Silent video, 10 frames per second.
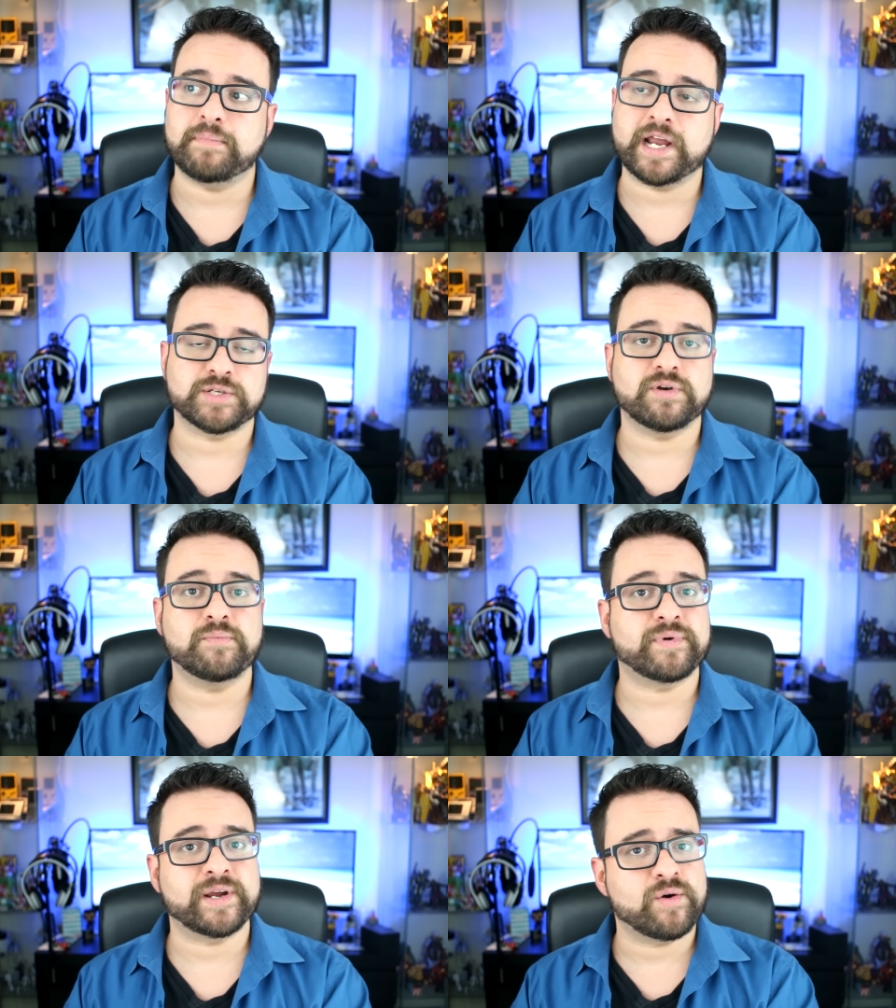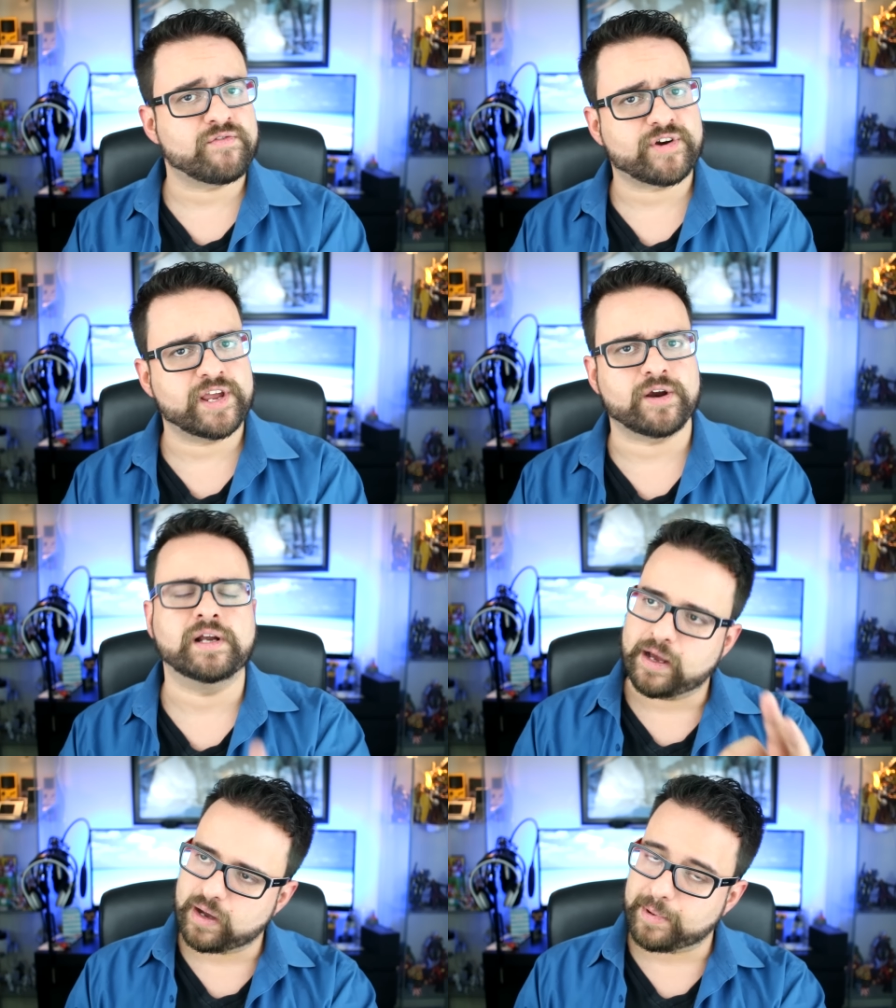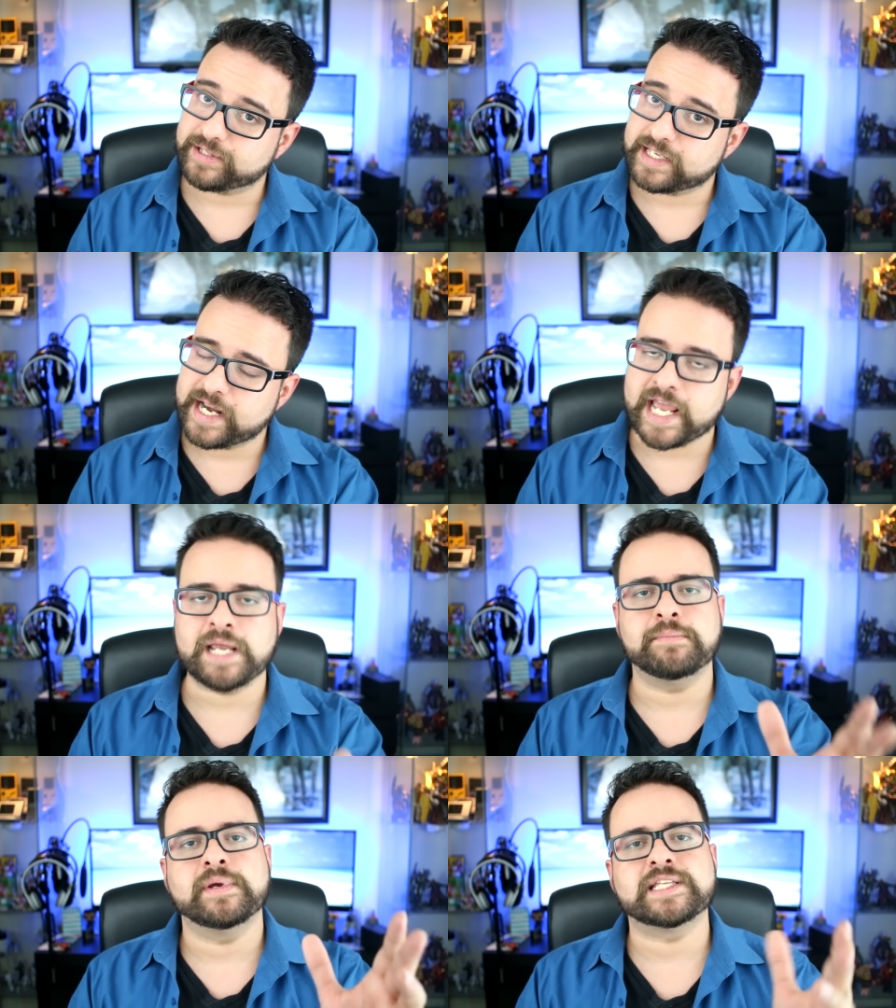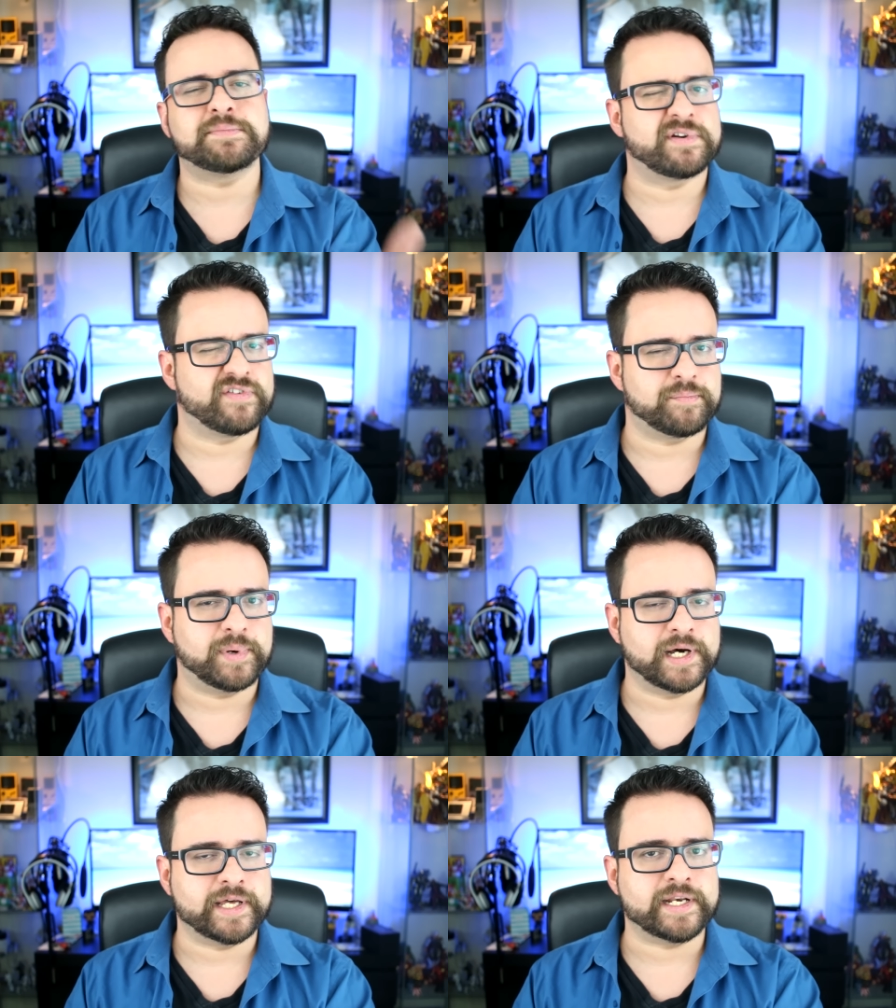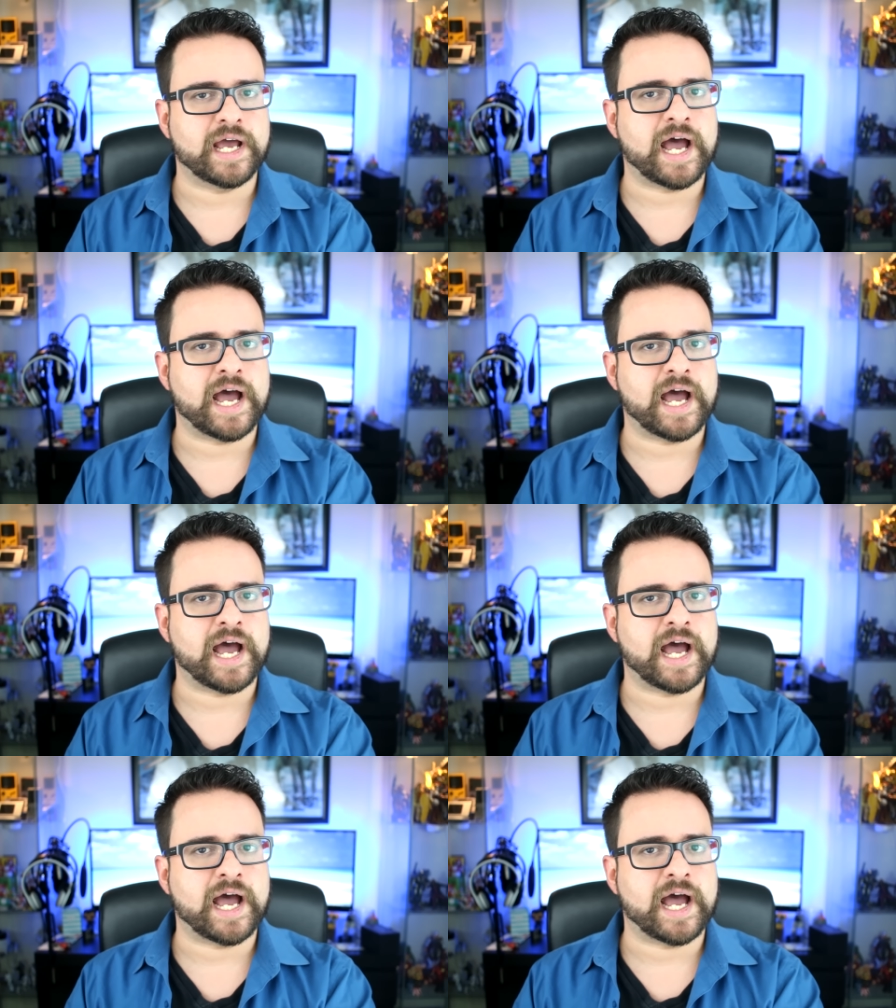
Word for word: might as well bring over here. Now, about the name, it's a bit of a pun.